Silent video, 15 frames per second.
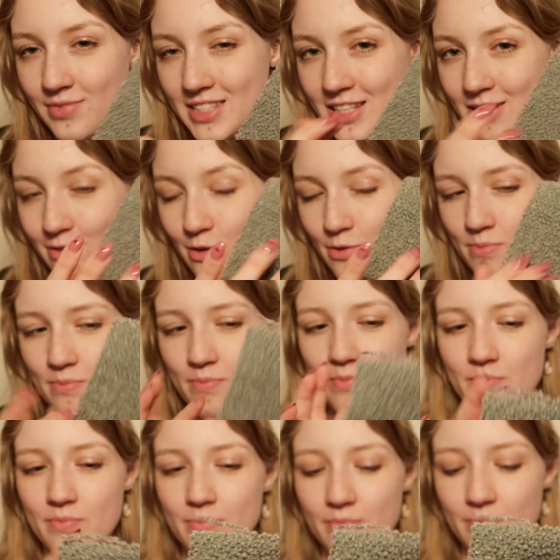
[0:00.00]
Seafoam,
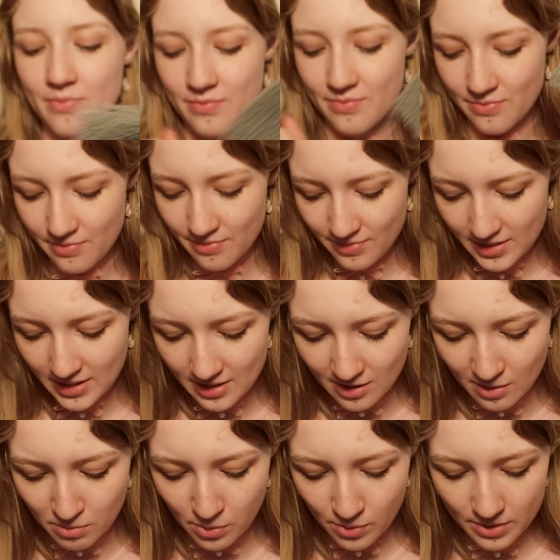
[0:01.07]

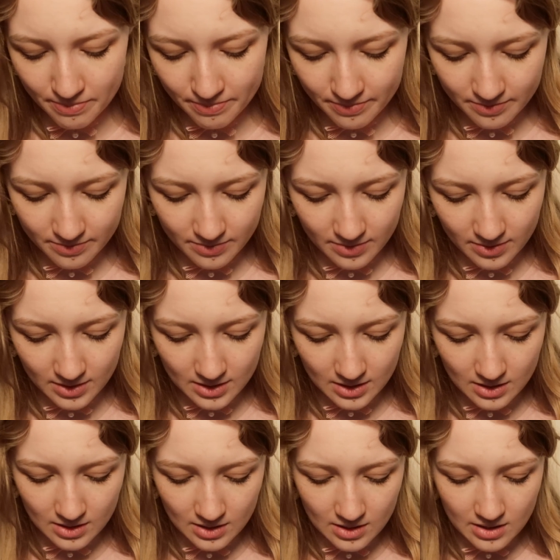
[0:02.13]
number one.
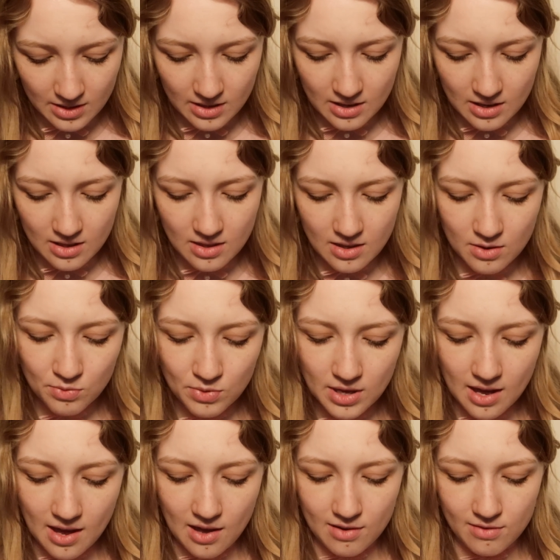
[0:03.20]
And then we
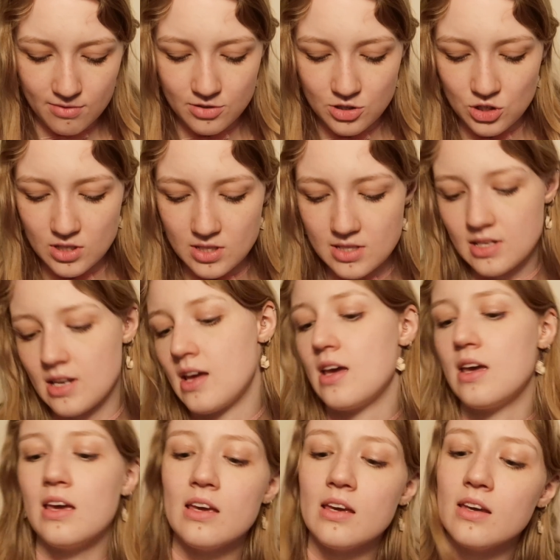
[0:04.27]
have just
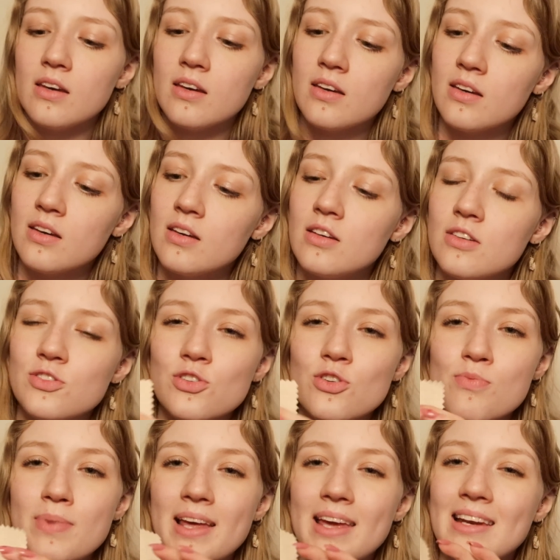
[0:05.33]
a sort
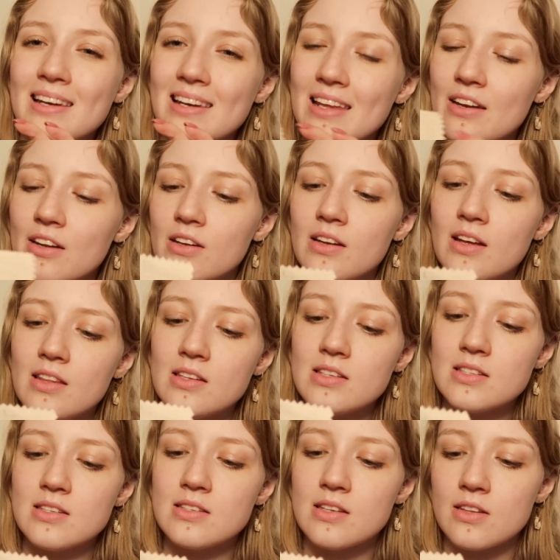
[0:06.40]
of plain linen, and
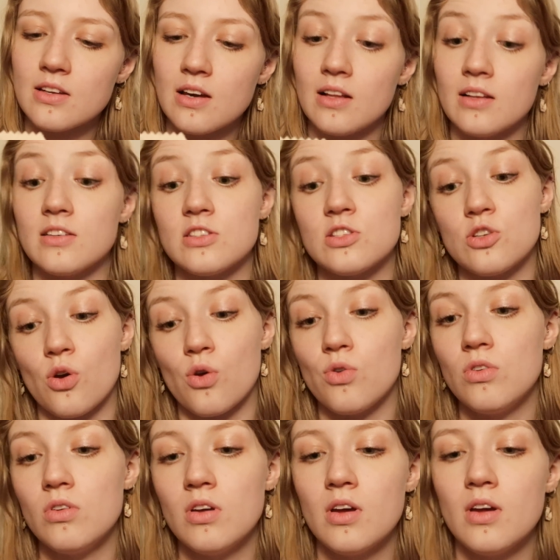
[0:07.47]
this is in the colour
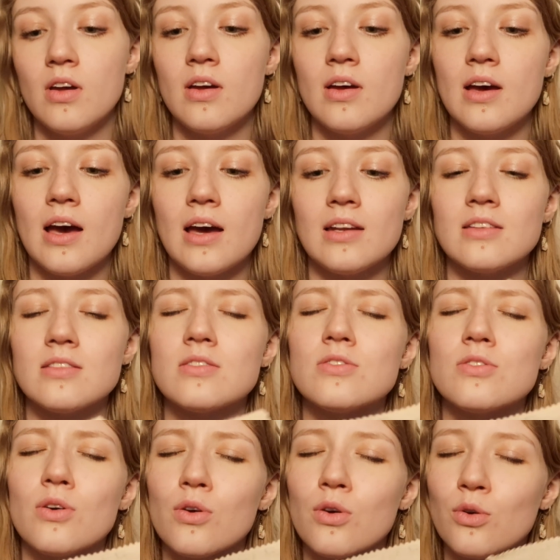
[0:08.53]
Stone, and
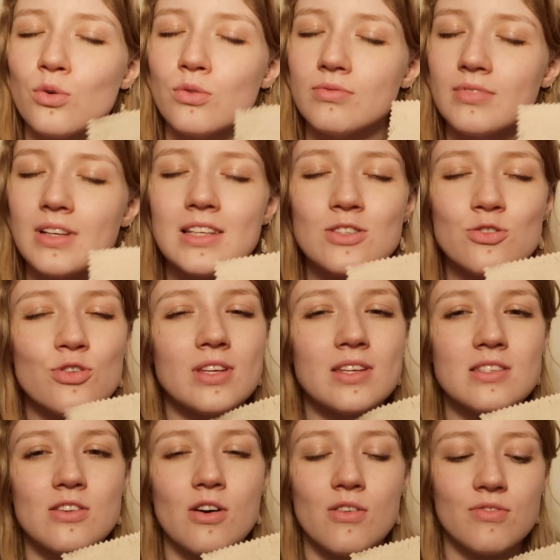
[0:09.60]
it's really
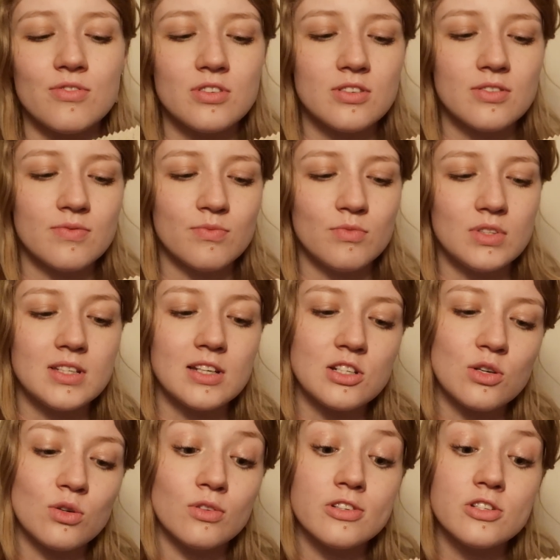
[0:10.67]
soft. It's
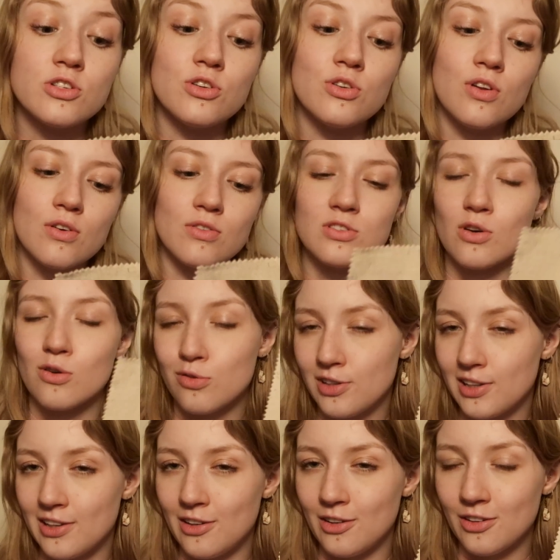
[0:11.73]
actually called Studio Soft
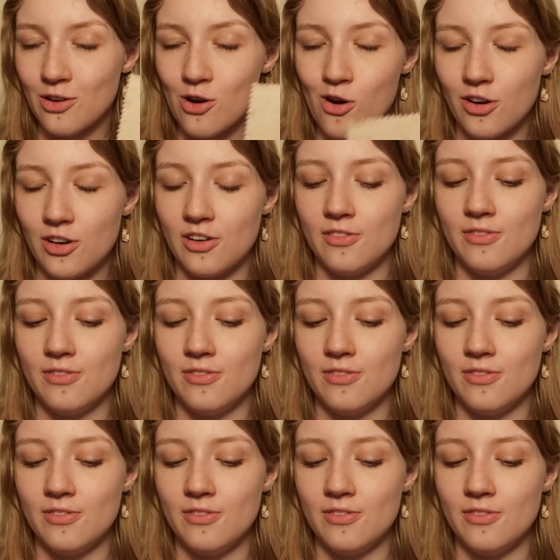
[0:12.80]
Linen Cotton.